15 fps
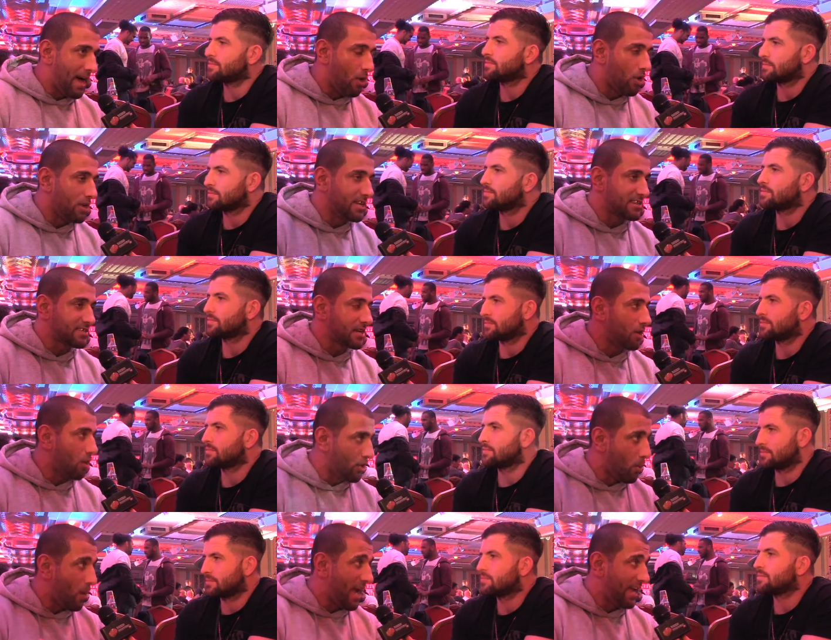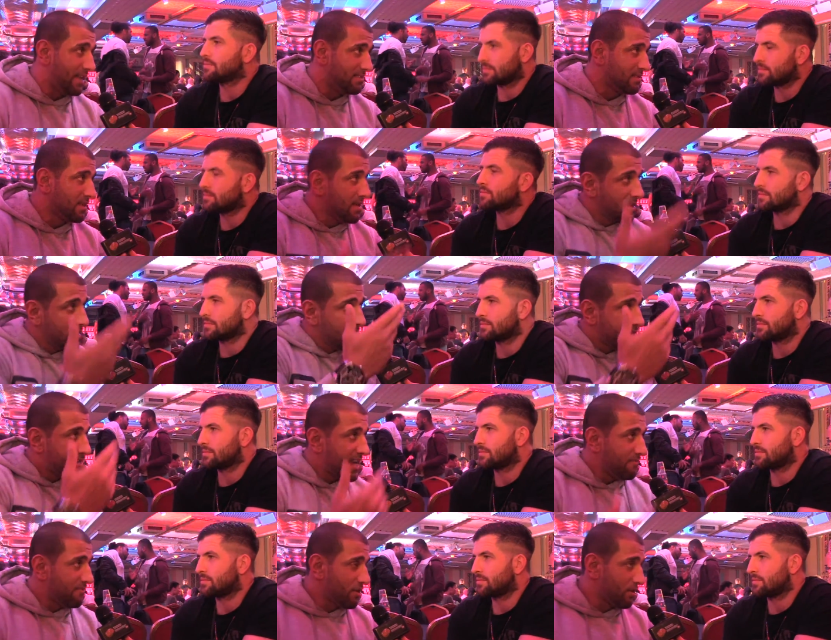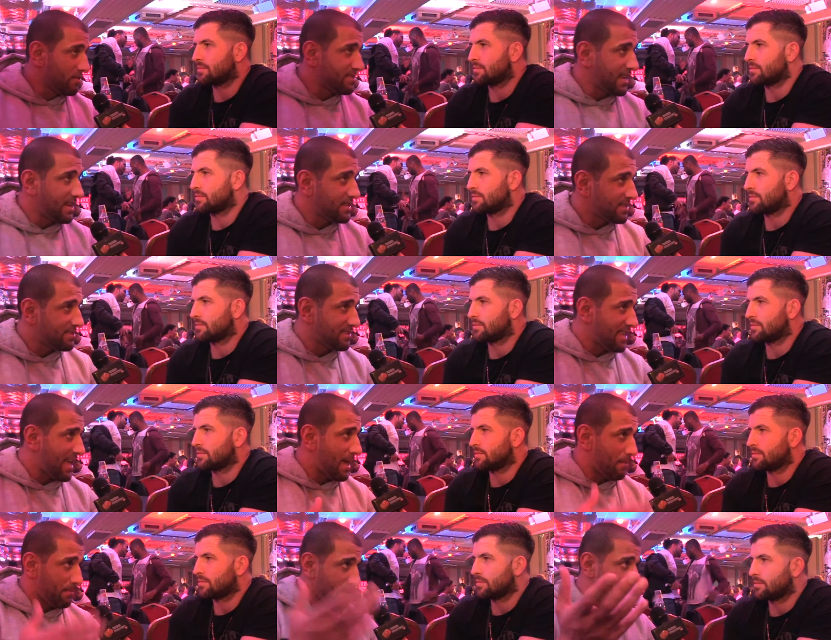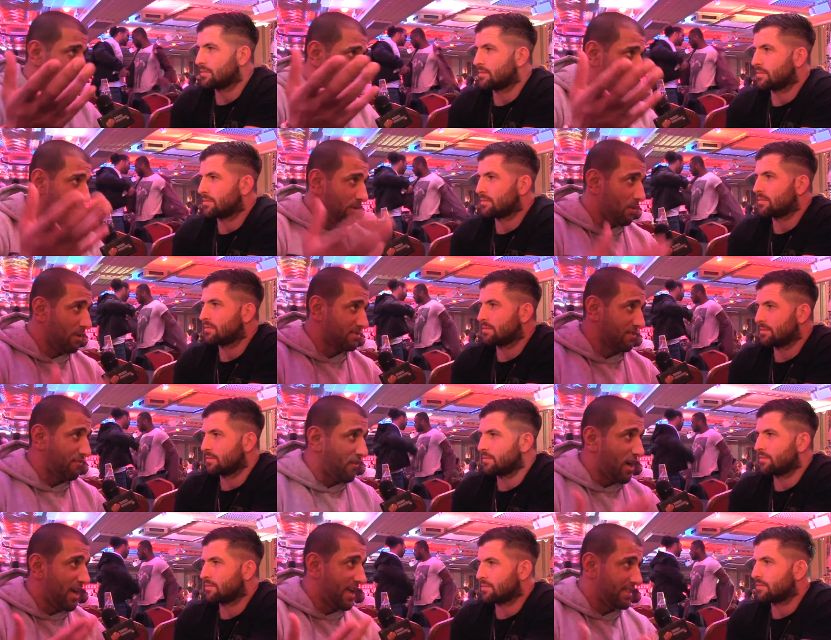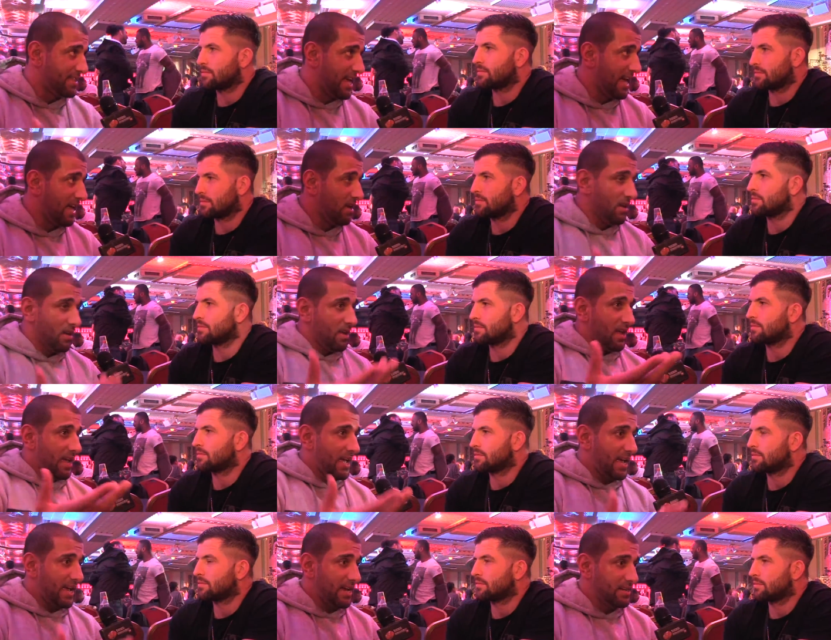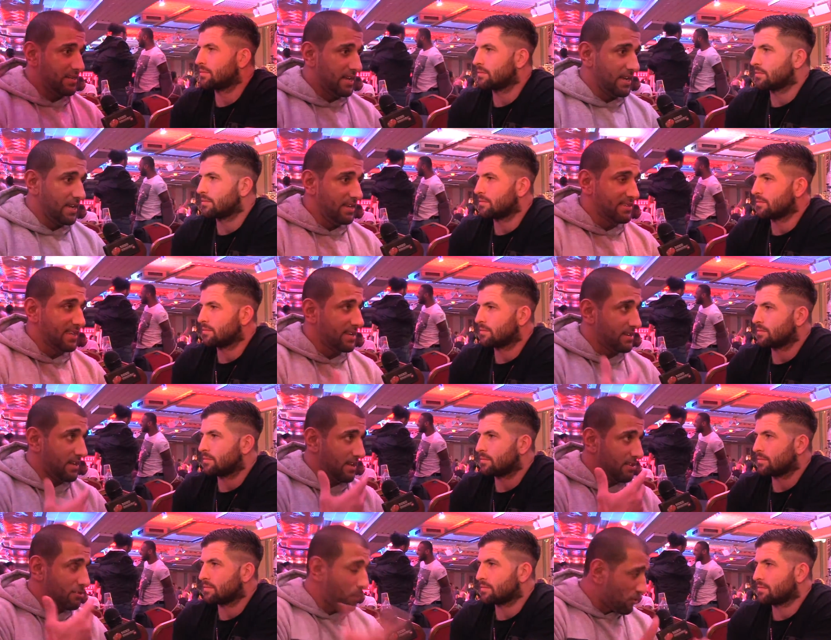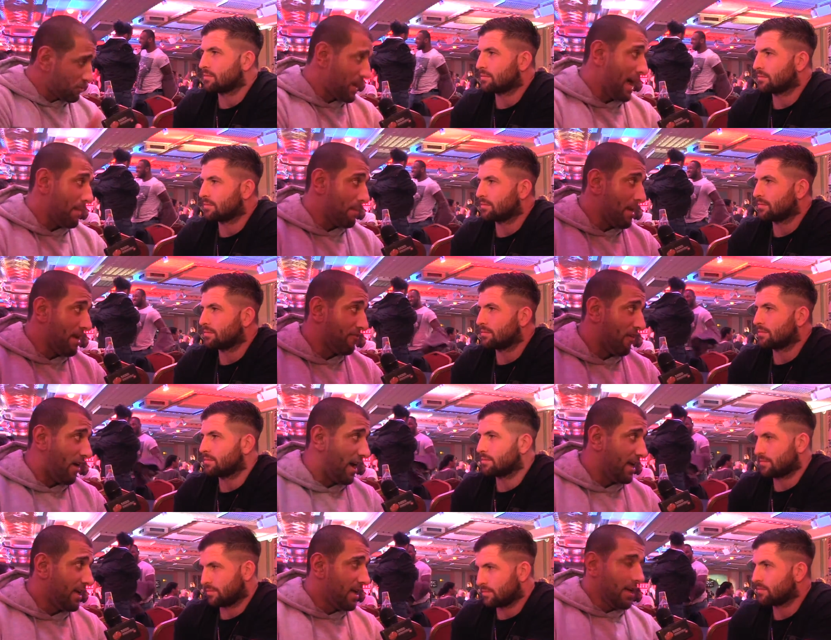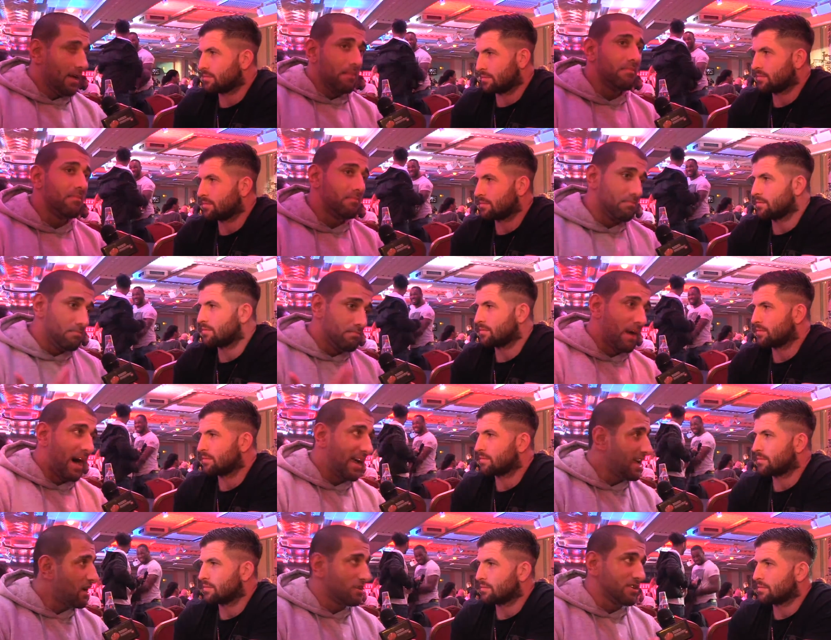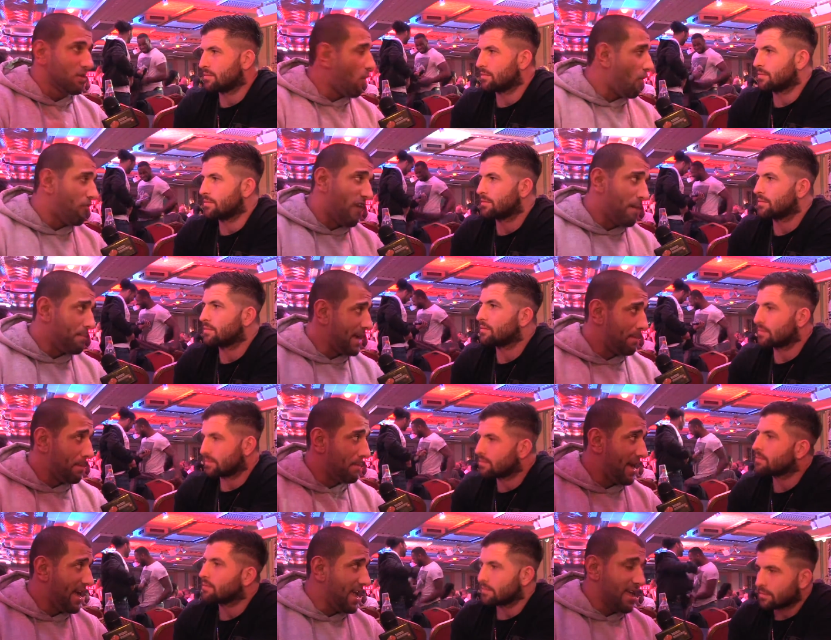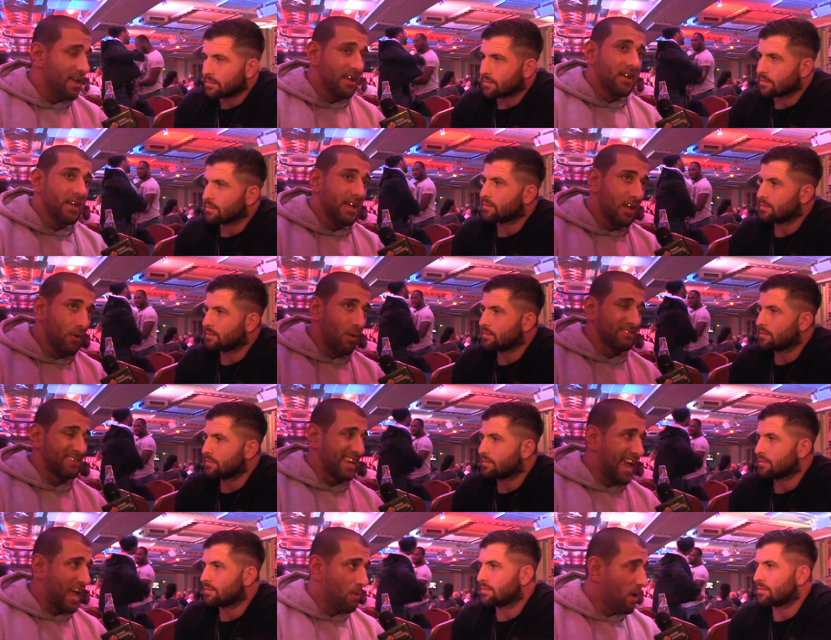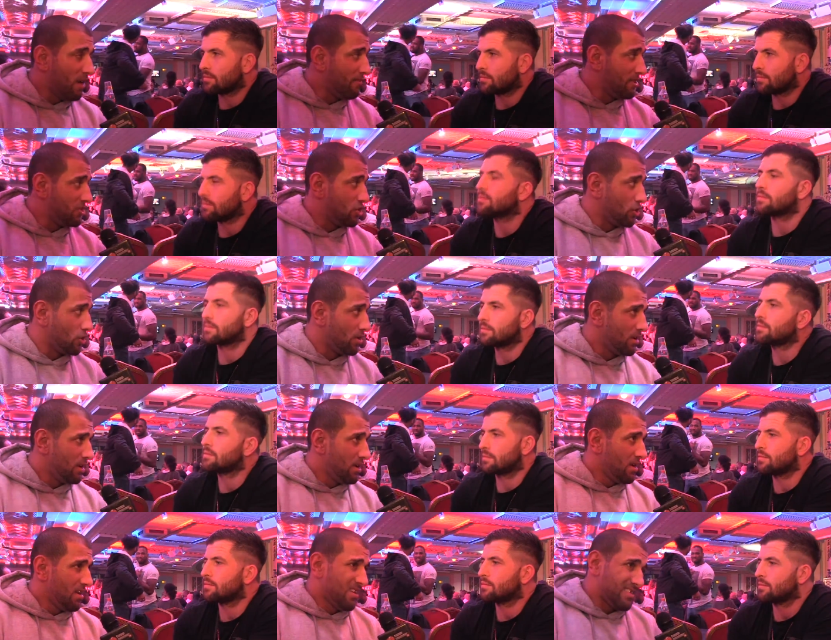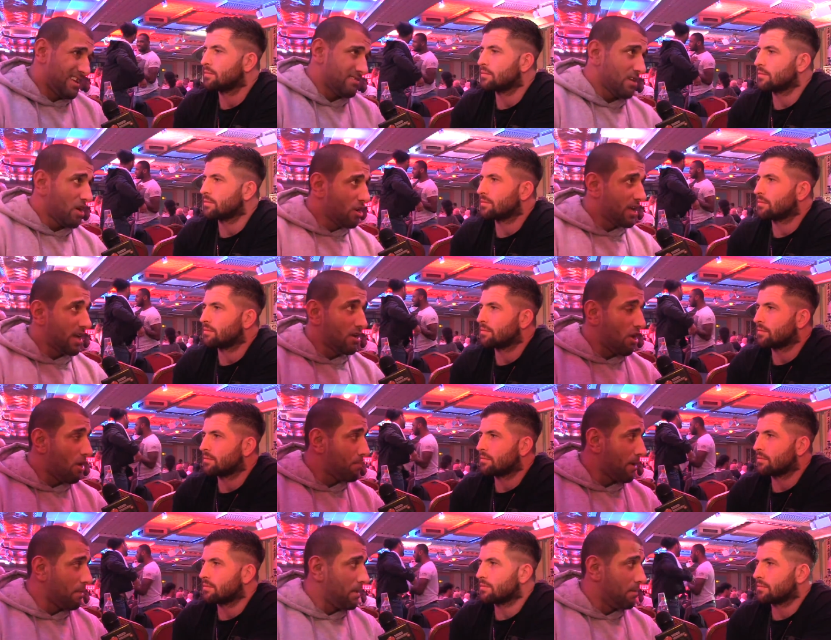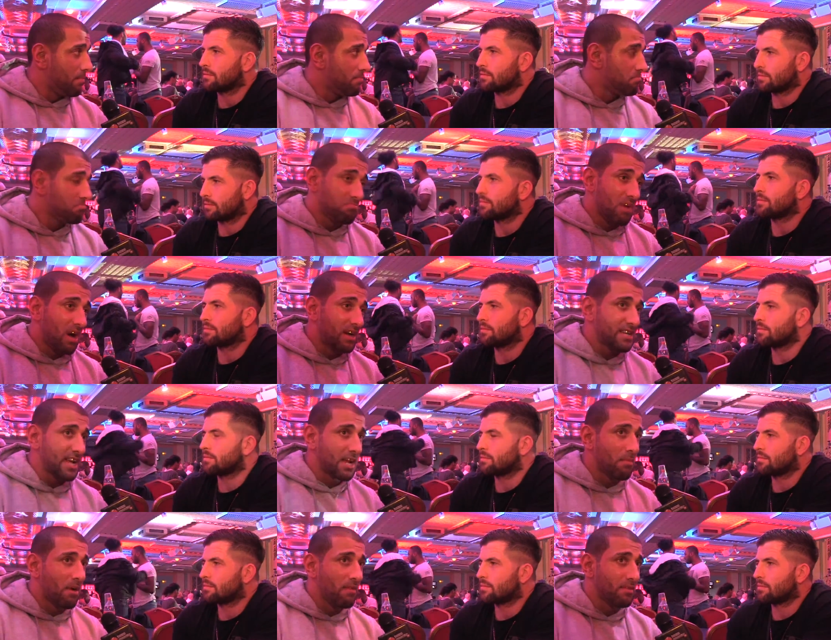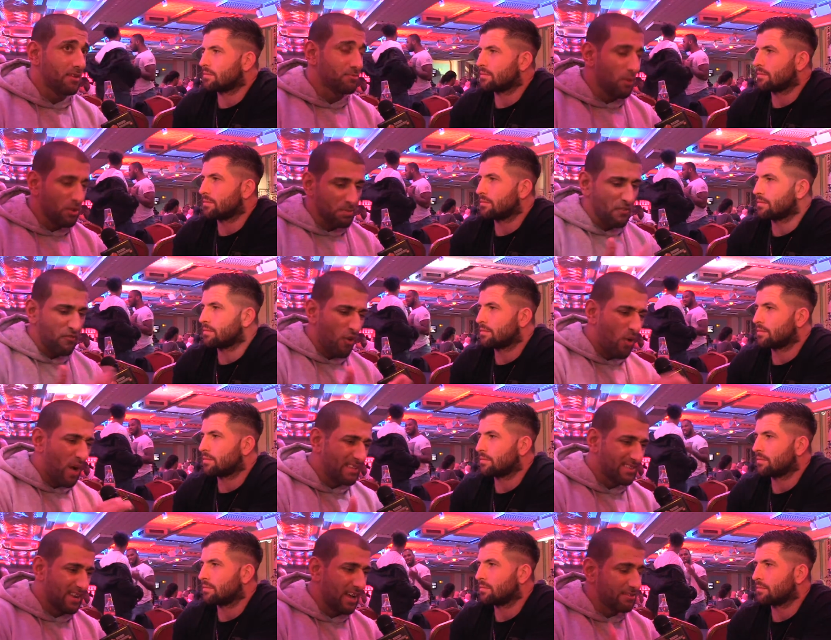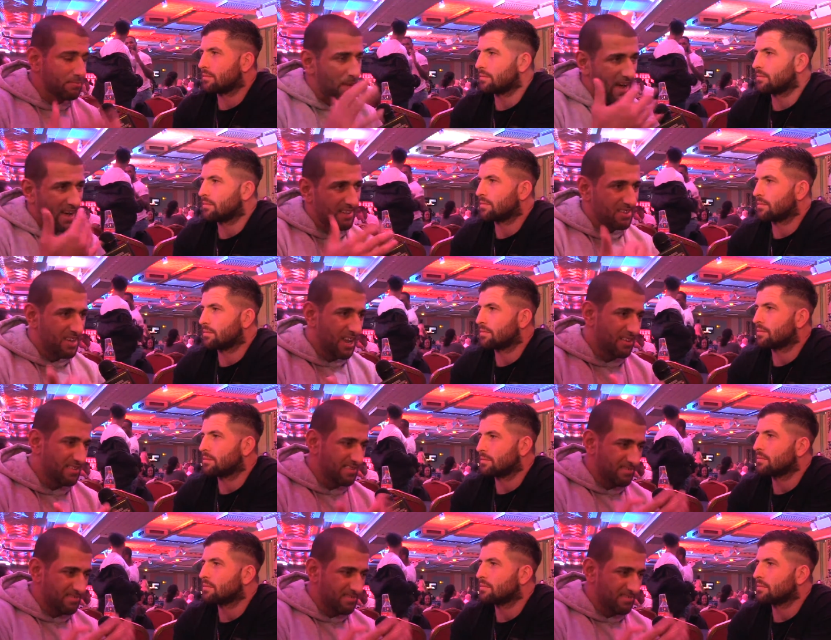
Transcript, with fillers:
Speaker 1: Holland yesterday on a waiting. David Donald said this is that you know he wants a fight and that, uh, and he said it's supposed to be an MMA fight, but he goes he won't fight me MMA. He wants a K1 with you. Then I said okay, no problem. I'll take him on. It's supposed to be four rounds gloves, but you know